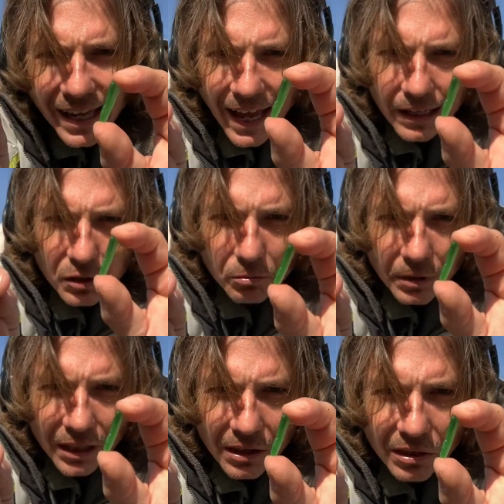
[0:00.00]
and it's
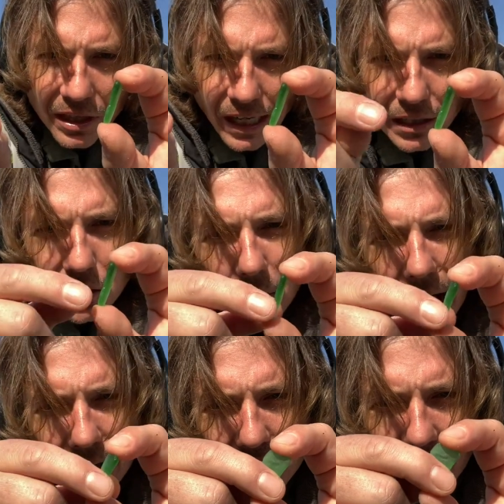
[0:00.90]
really thin as
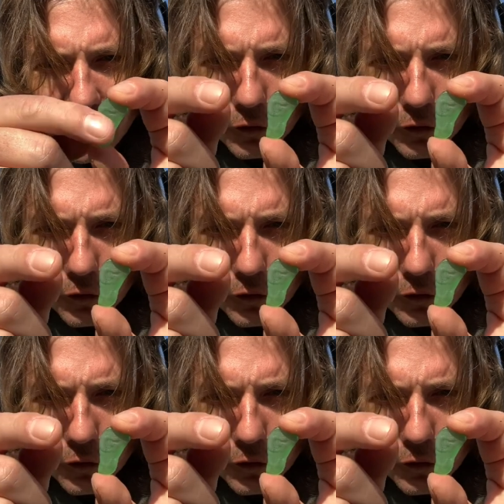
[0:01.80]
well. It's kind of